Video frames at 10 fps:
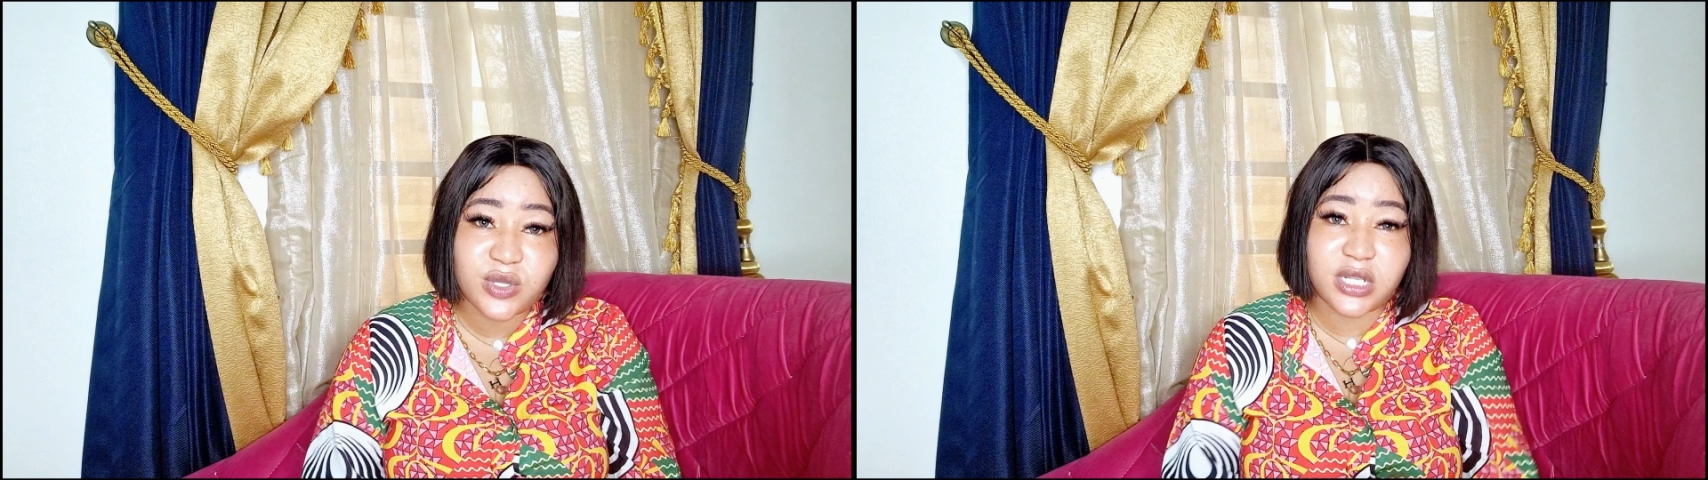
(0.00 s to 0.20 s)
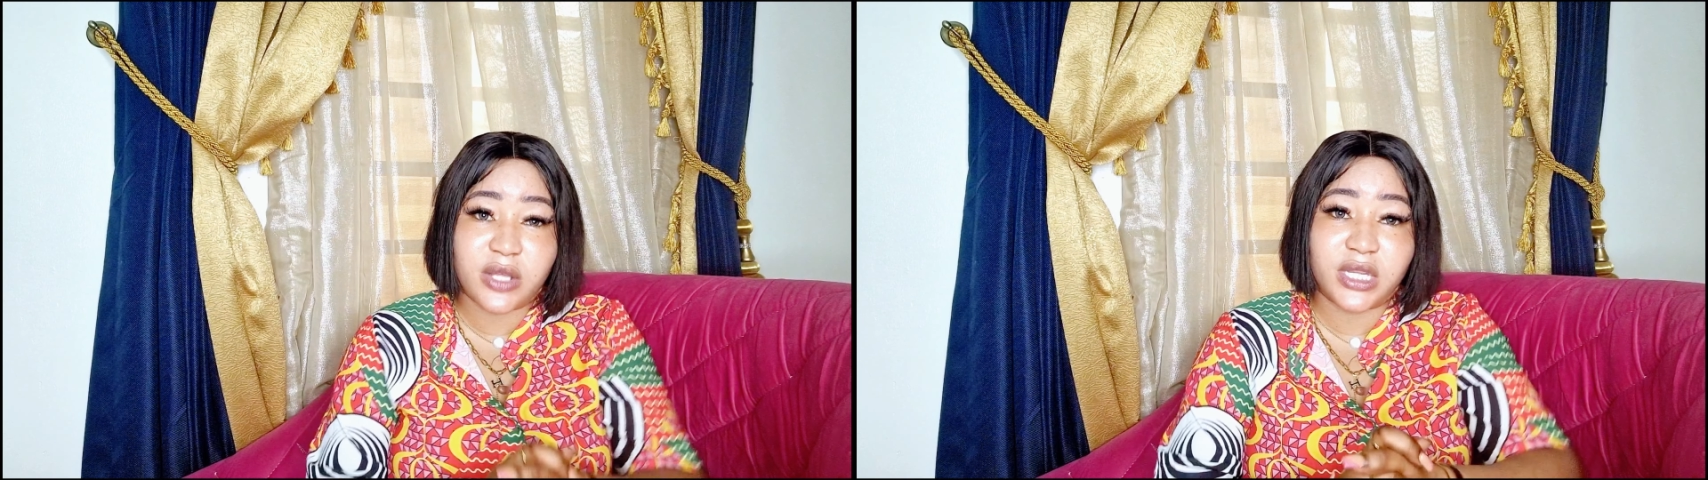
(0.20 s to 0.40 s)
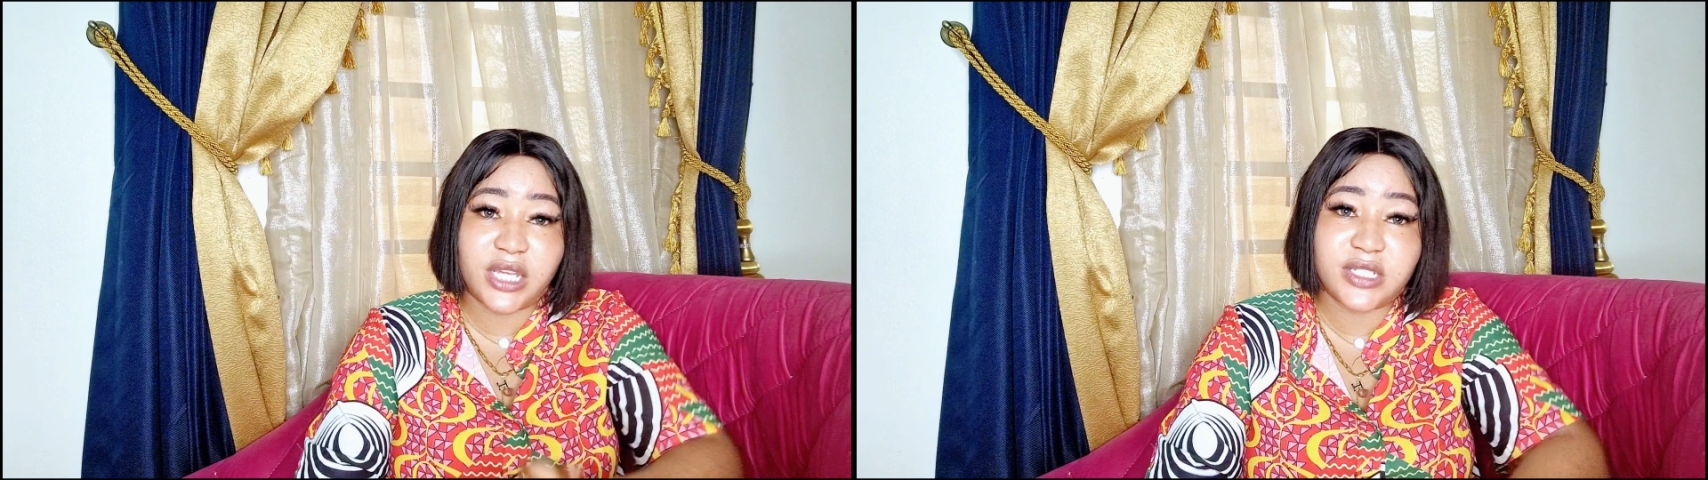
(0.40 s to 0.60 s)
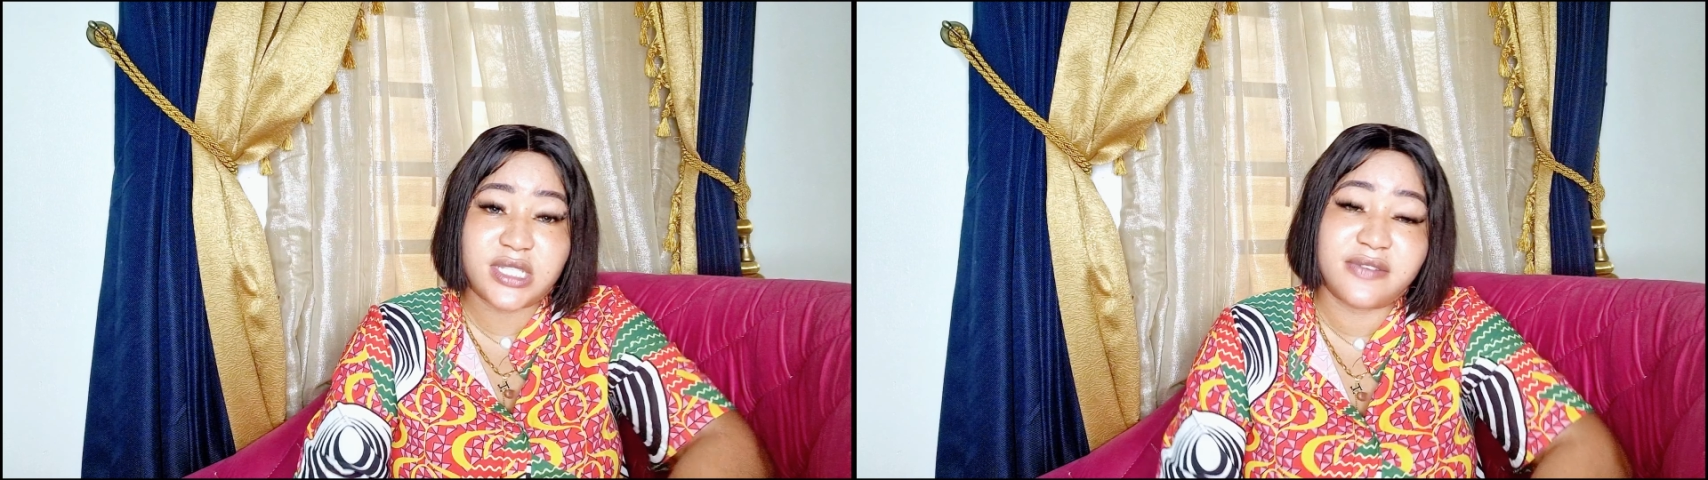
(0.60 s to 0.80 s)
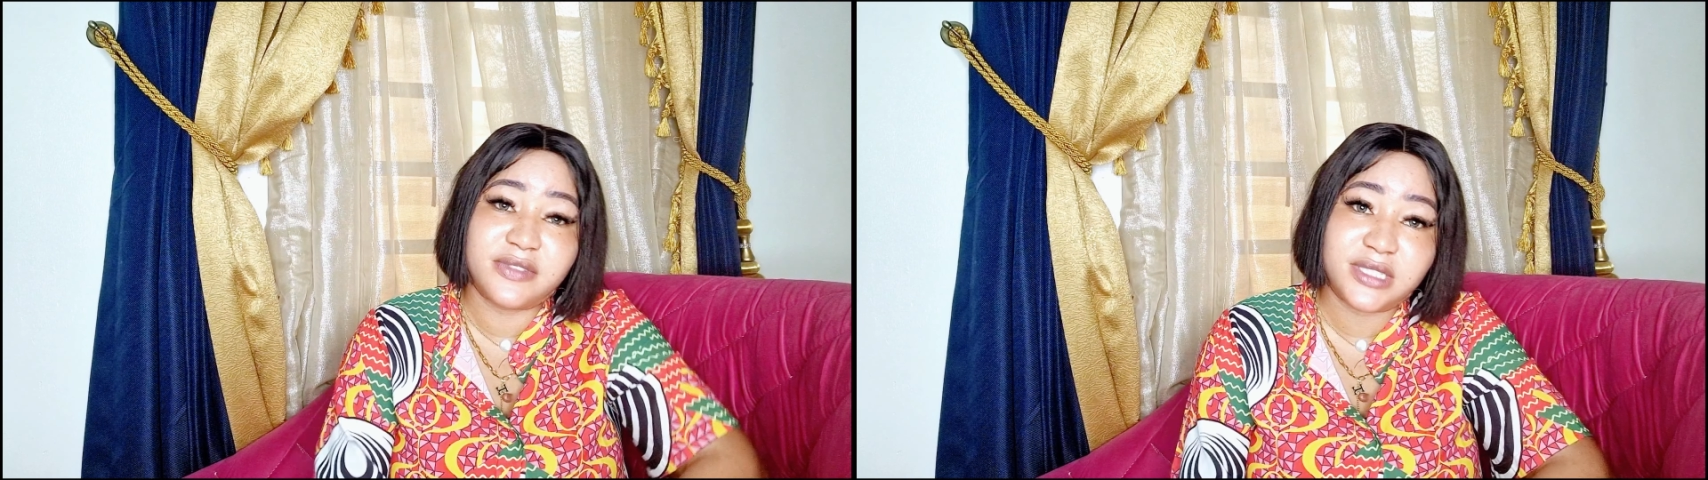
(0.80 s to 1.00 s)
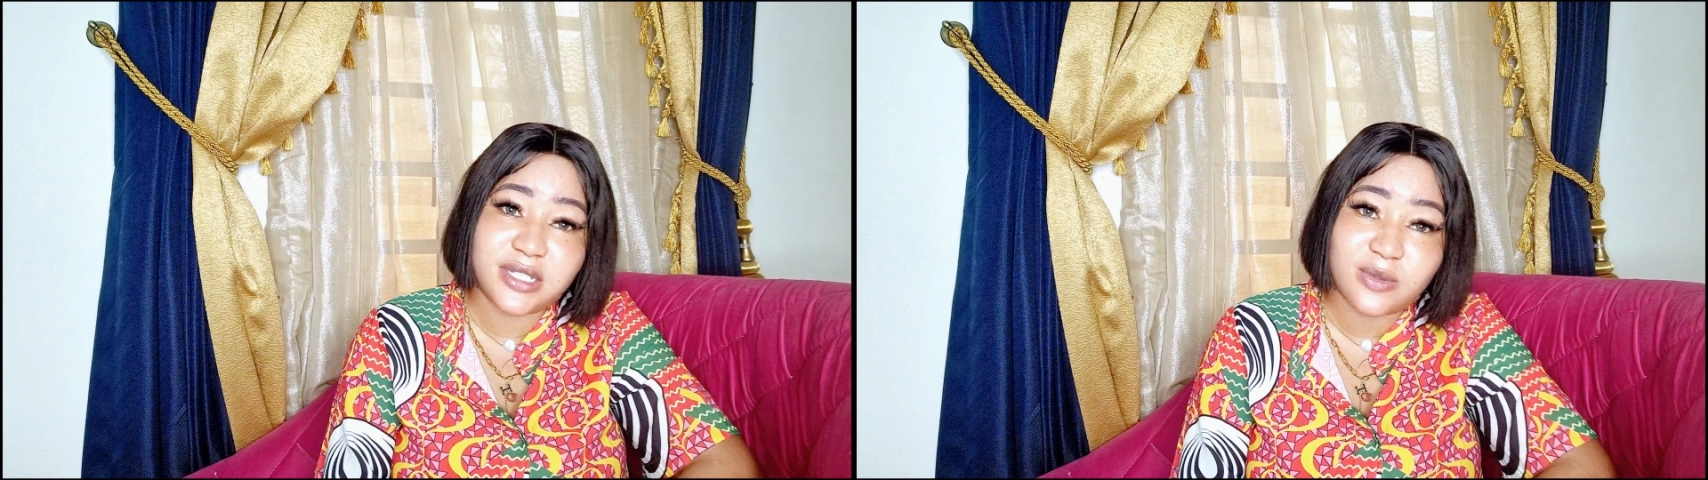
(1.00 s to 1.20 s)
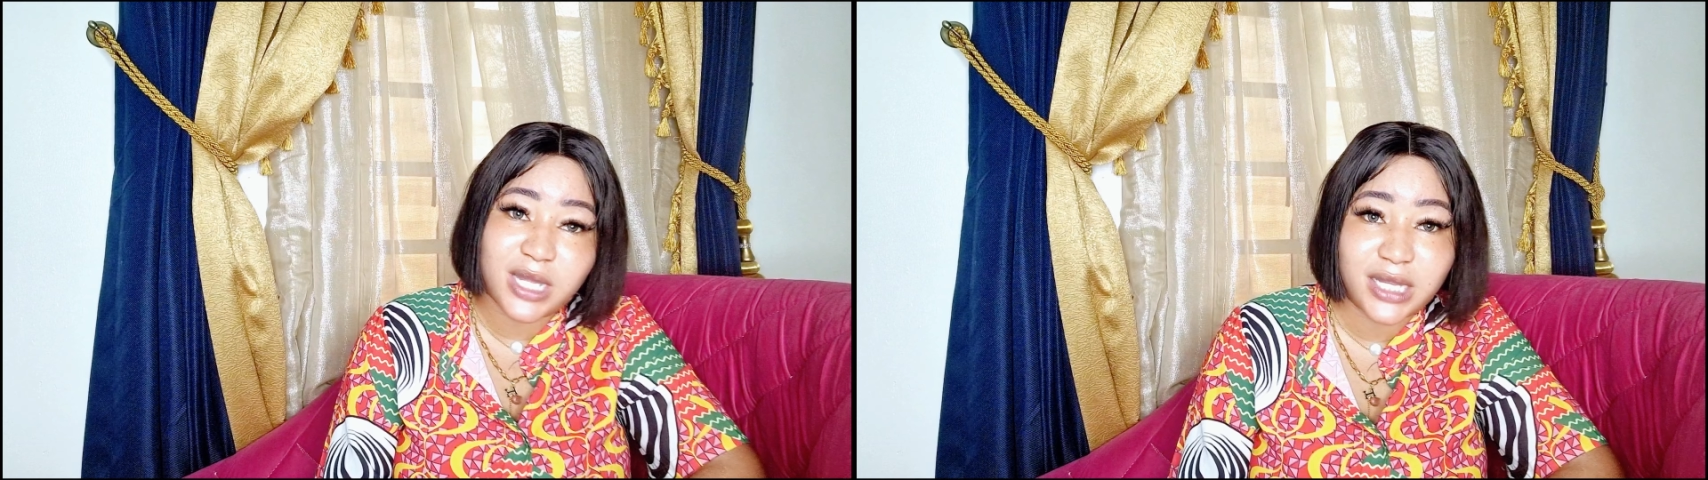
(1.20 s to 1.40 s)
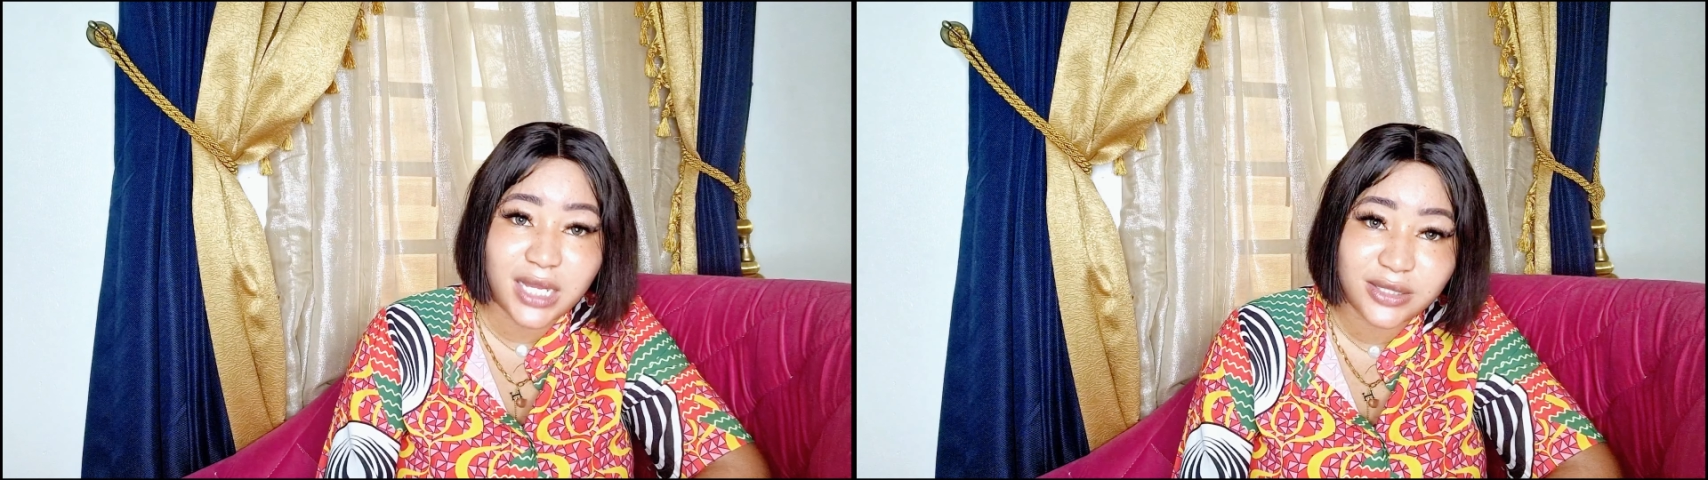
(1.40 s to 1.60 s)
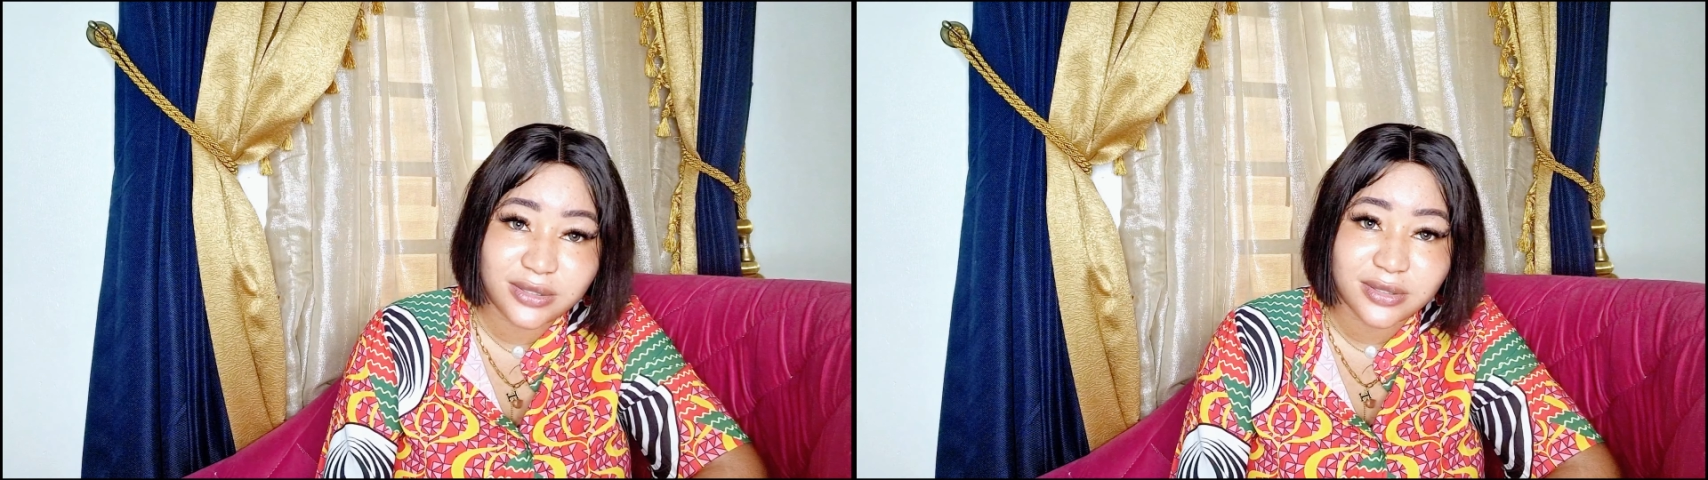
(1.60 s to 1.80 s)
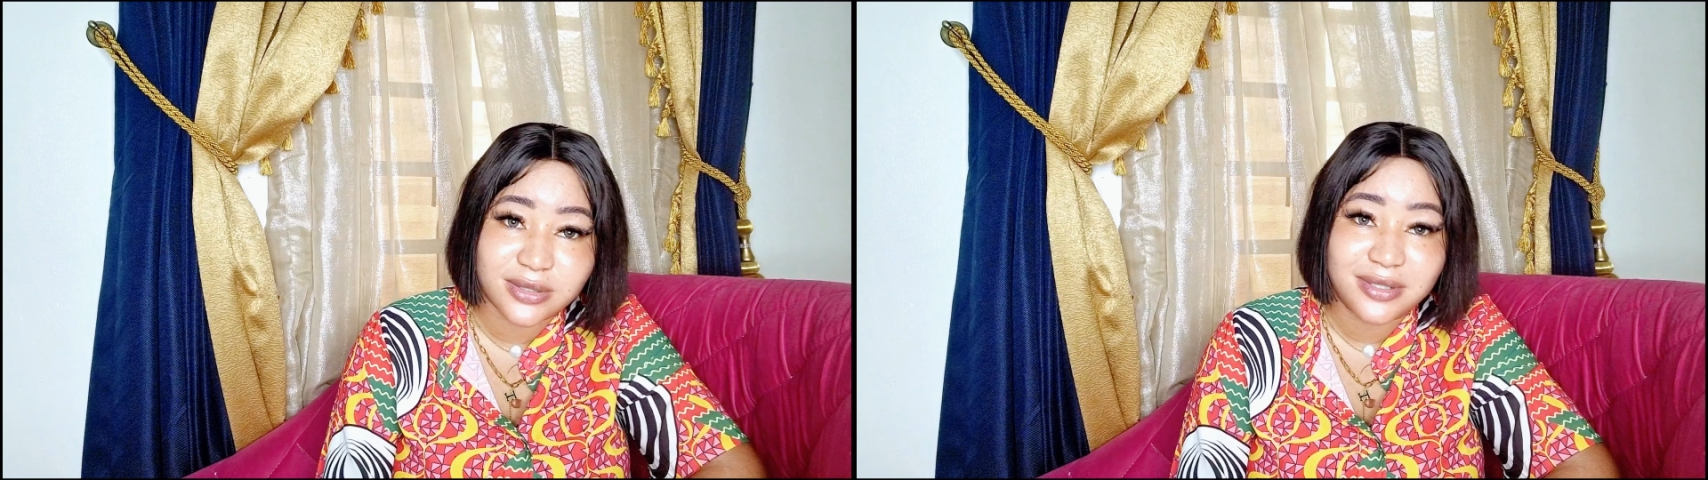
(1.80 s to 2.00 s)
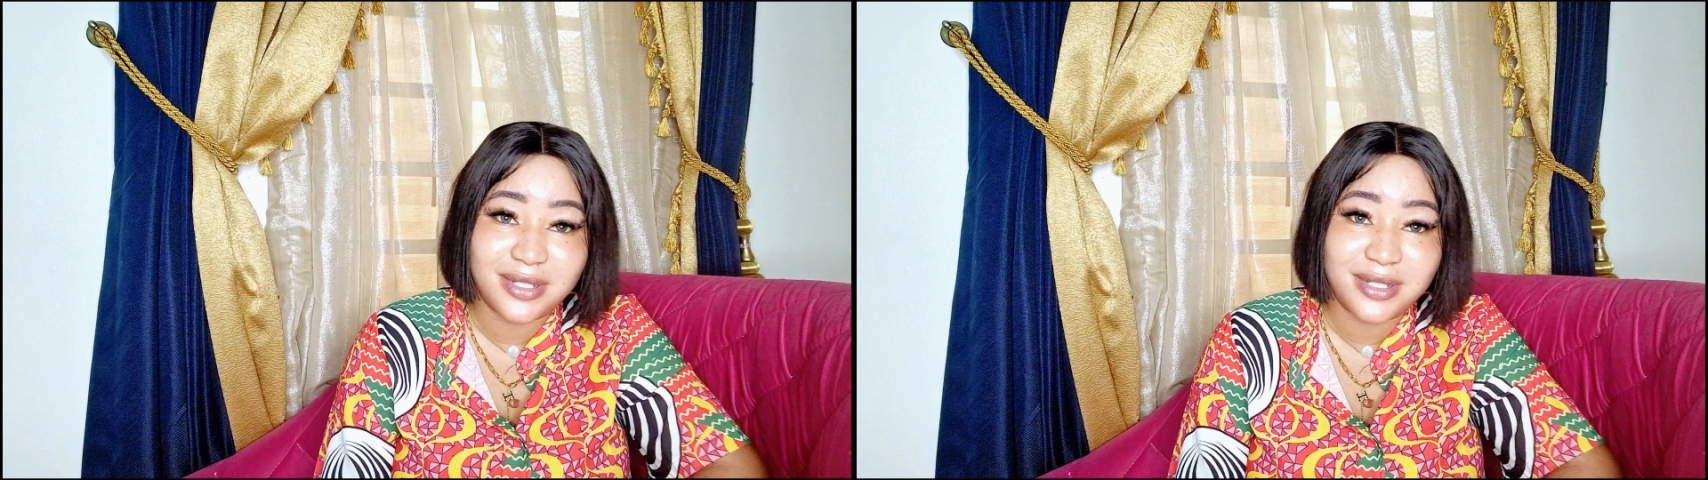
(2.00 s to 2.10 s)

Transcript: ones that will tell you seven days white action